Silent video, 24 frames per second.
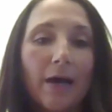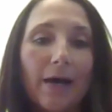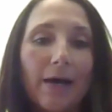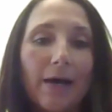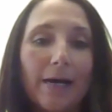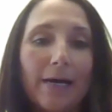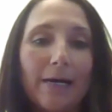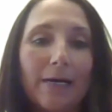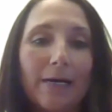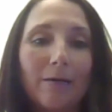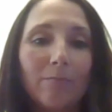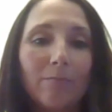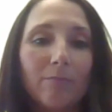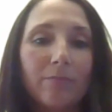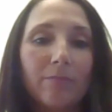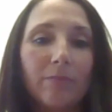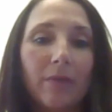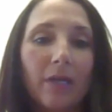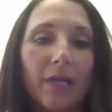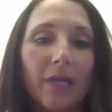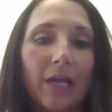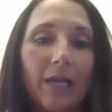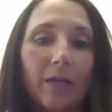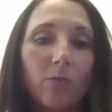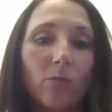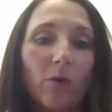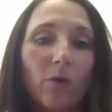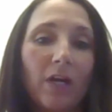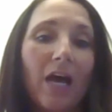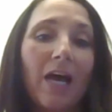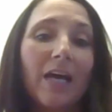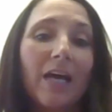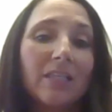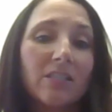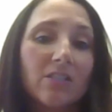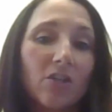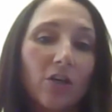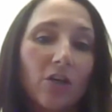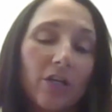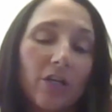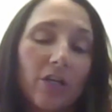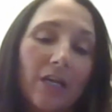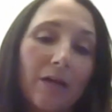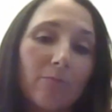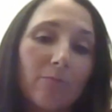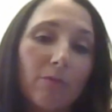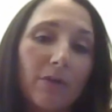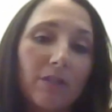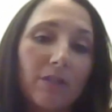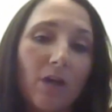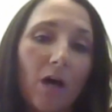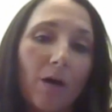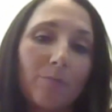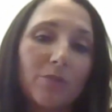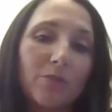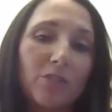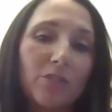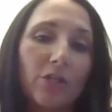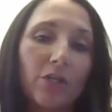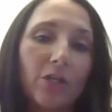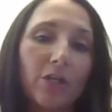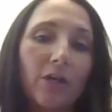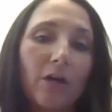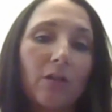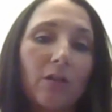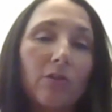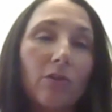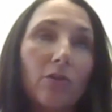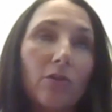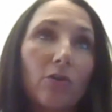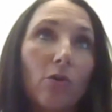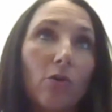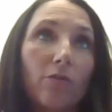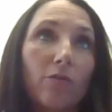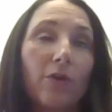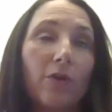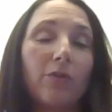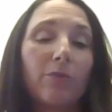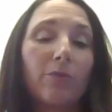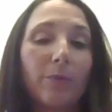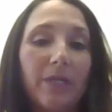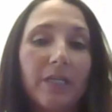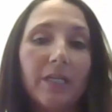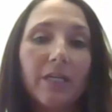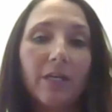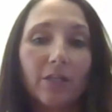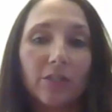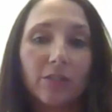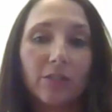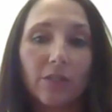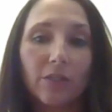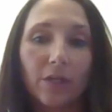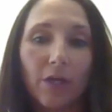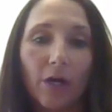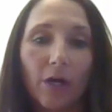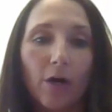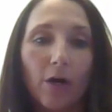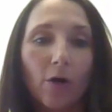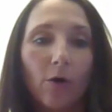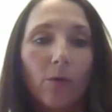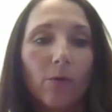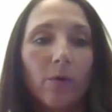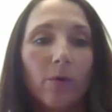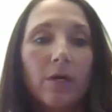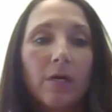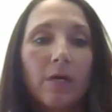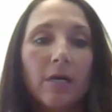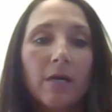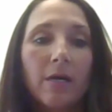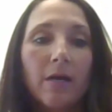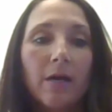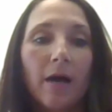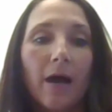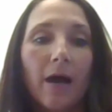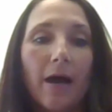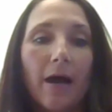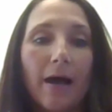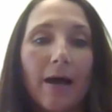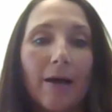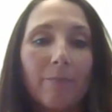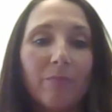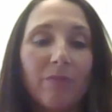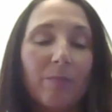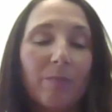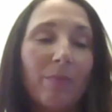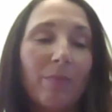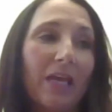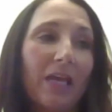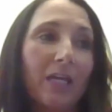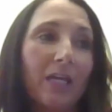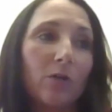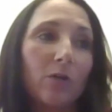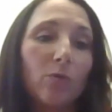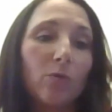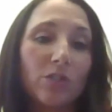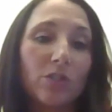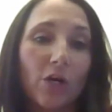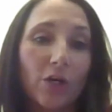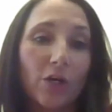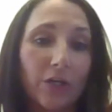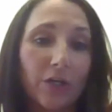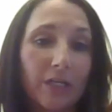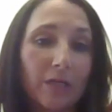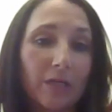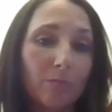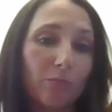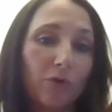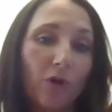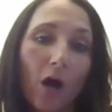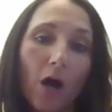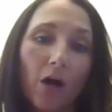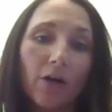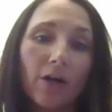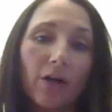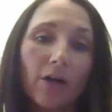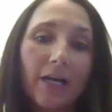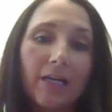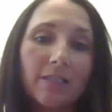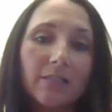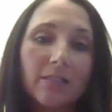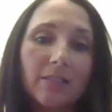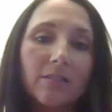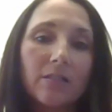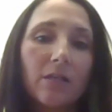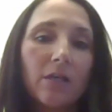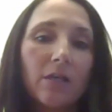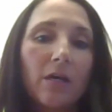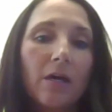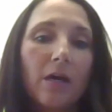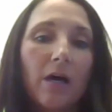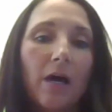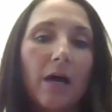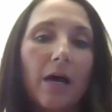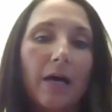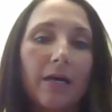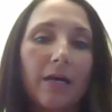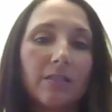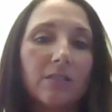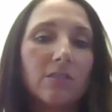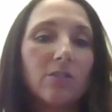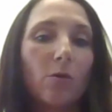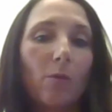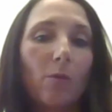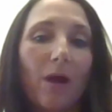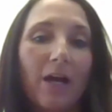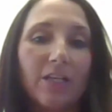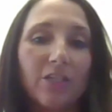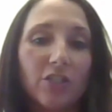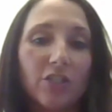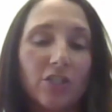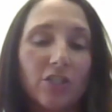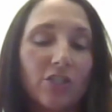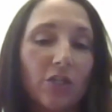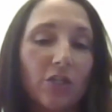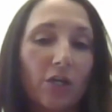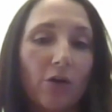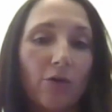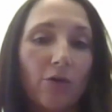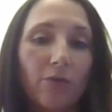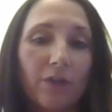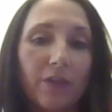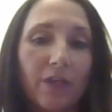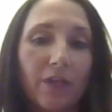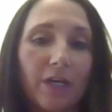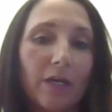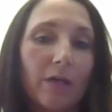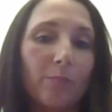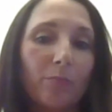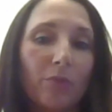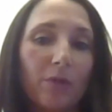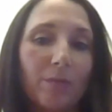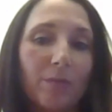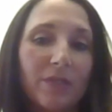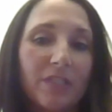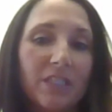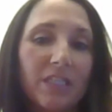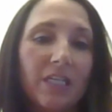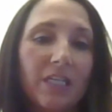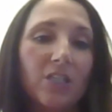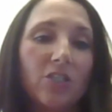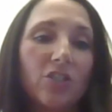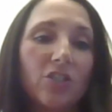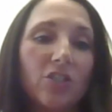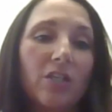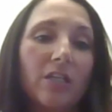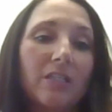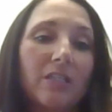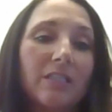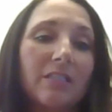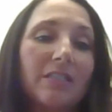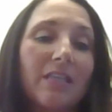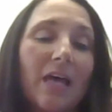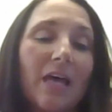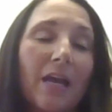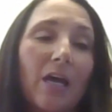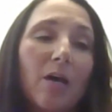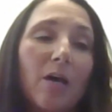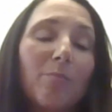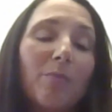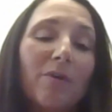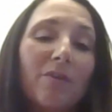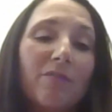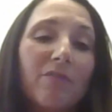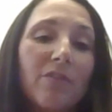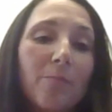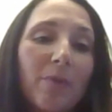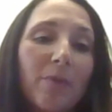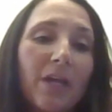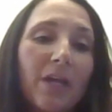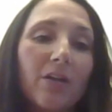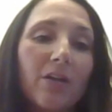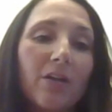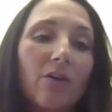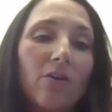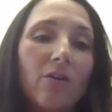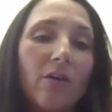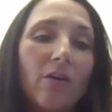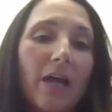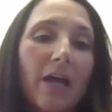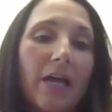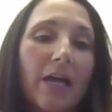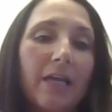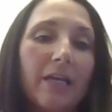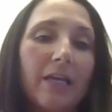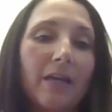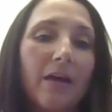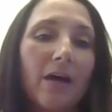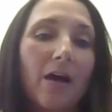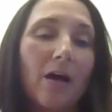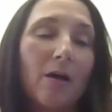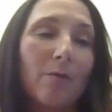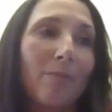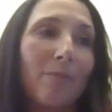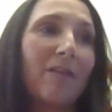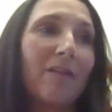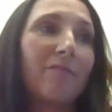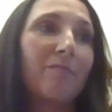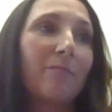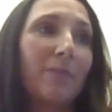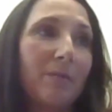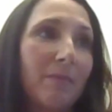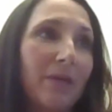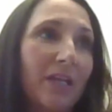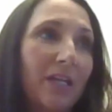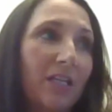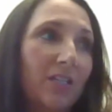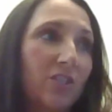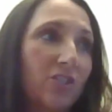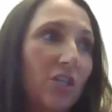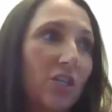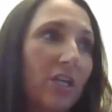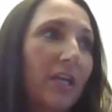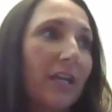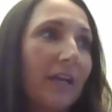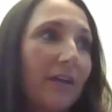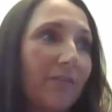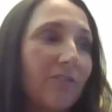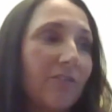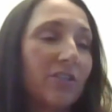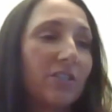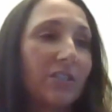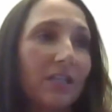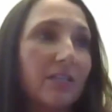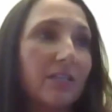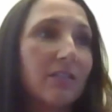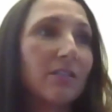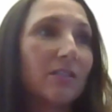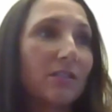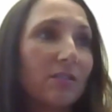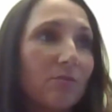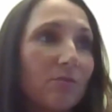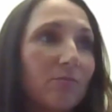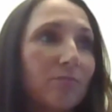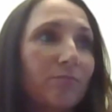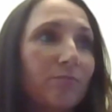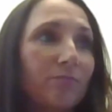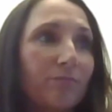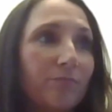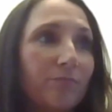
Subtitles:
And when I started at Red Lobster a little over 3 years ago, the panel was already in progress. So I just took over the implementation and setup of the panel, and I've been managing it ever since.